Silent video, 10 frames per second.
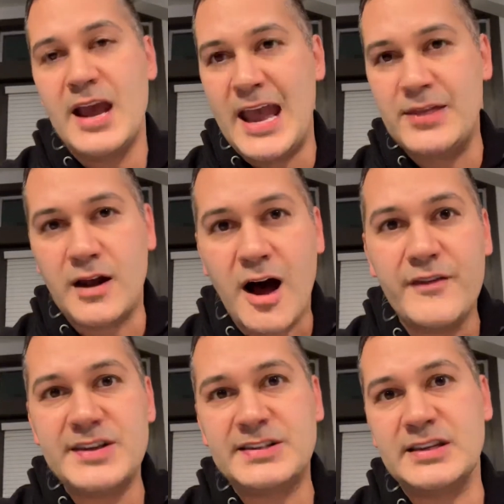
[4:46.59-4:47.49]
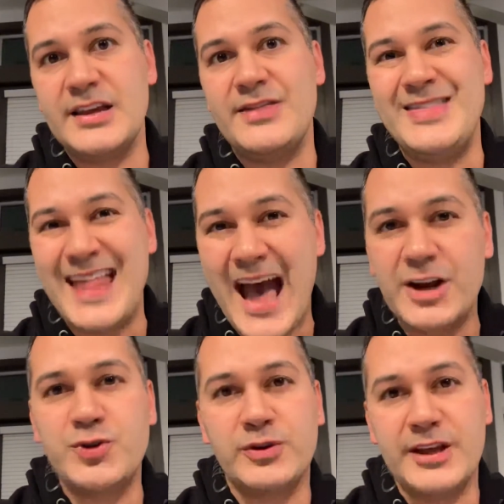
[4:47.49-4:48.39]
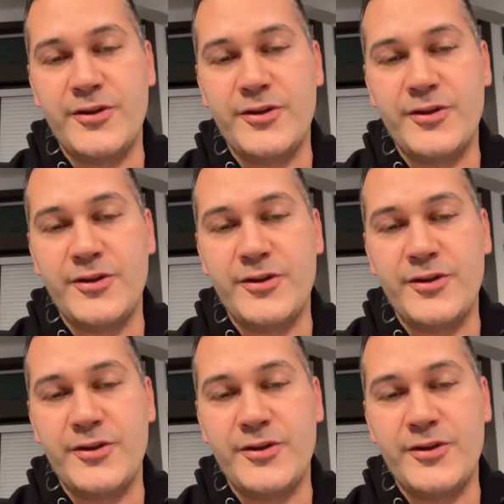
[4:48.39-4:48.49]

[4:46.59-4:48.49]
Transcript: and then obviously, naturally,